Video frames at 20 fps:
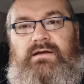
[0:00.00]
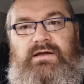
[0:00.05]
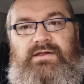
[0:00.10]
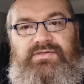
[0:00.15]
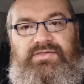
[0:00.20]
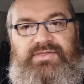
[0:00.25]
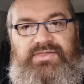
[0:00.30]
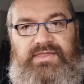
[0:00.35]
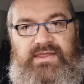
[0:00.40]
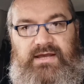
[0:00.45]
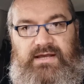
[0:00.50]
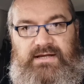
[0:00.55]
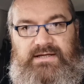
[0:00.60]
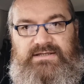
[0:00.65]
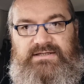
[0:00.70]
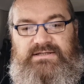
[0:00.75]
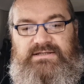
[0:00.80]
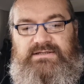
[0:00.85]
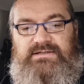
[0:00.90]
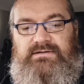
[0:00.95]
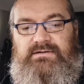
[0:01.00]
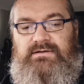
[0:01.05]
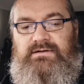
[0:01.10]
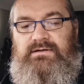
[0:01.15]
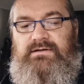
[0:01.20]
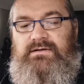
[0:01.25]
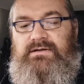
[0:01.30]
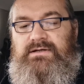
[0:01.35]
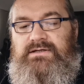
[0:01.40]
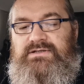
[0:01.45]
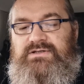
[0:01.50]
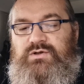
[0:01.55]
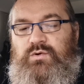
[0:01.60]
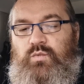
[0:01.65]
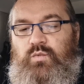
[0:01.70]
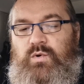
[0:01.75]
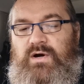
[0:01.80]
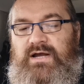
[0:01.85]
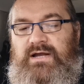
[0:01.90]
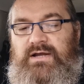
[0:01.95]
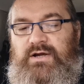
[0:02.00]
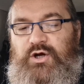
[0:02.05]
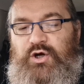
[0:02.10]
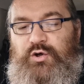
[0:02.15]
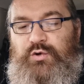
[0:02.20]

And this is the way